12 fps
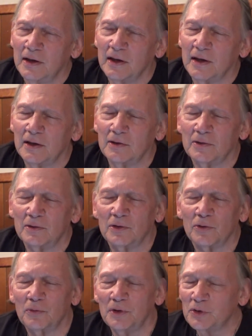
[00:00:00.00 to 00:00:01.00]
And
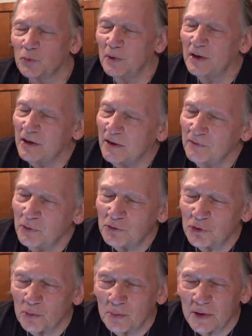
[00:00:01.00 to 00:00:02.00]
the reason we love you
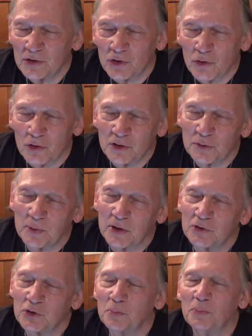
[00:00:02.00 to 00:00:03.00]
so much, Lord, is
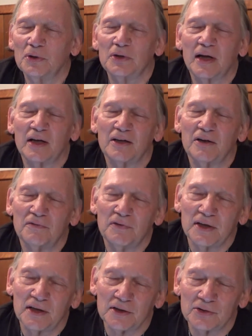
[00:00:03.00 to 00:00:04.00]
because you put that love
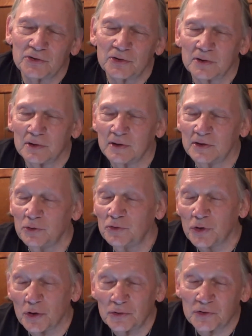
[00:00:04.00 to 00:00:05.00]
in us and you
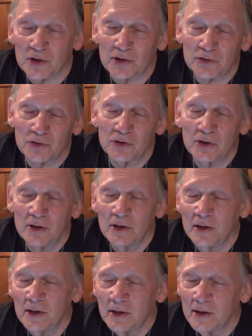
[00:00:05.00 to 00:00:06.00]
chose us.
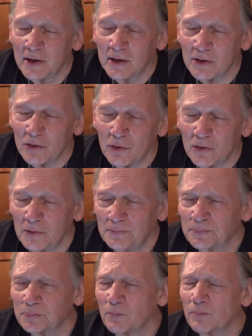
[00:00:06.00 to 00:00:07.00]
And
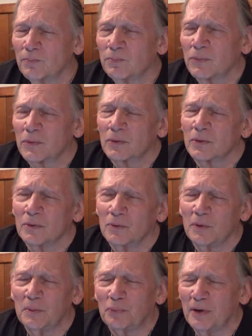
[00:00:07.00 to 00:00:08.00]
Lord,
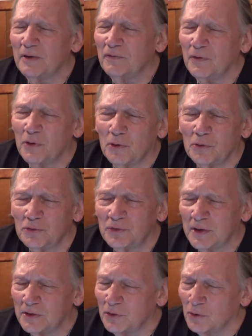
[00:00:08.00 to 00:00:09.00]
we pray for those
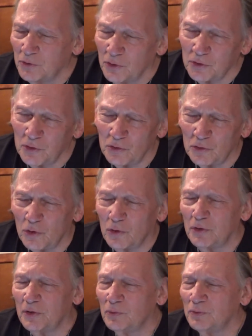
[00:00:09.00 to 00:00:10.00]
that don't know you,
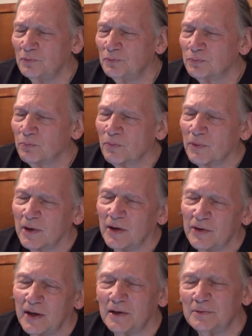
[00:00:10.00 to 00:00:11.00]
Lord, and,
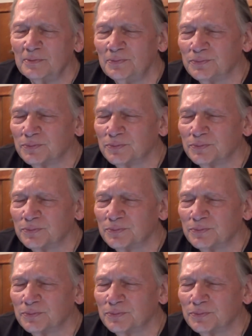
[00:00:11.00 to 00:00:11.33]
and that